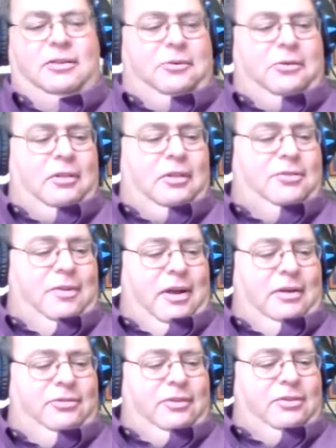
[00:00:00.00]
Well,
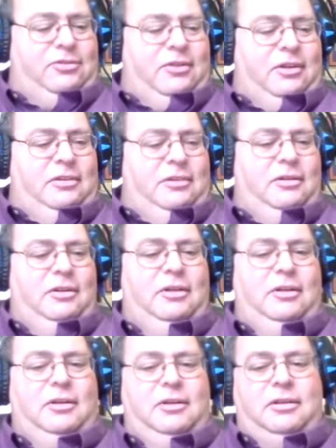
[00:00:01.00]

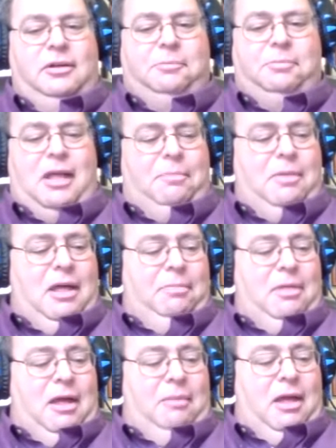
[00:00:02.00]
unfortunately,
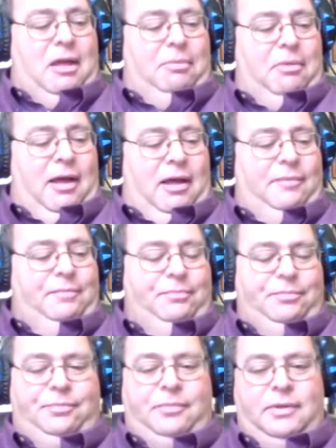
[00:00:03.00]
it wasn't
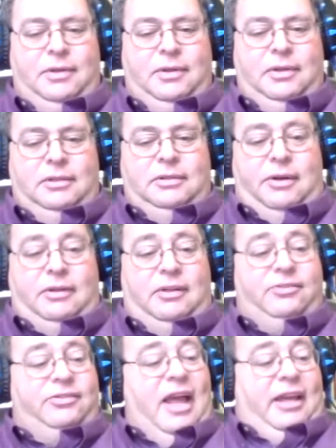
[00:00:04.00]
that the boss had
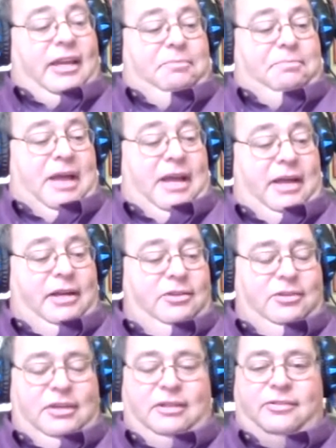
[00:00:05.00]
a bad sense of
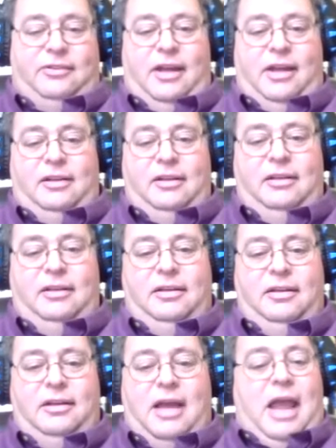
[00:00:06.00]
humor.
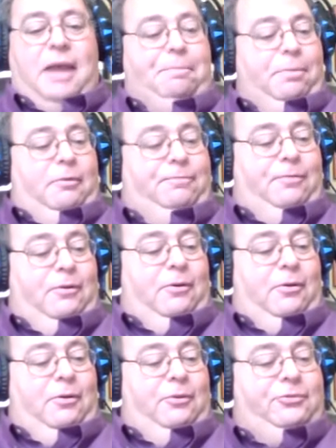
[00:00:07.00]
It was
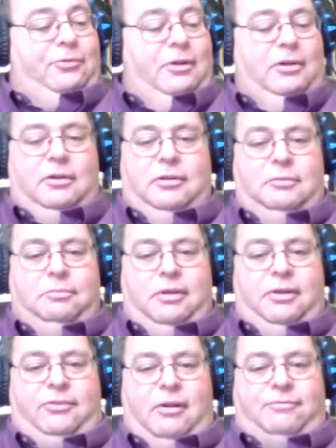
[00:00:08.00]
that the boss never
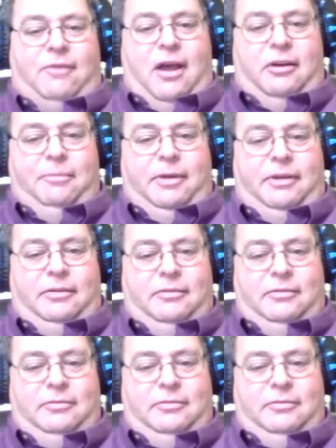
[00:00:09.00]
opened the attachment.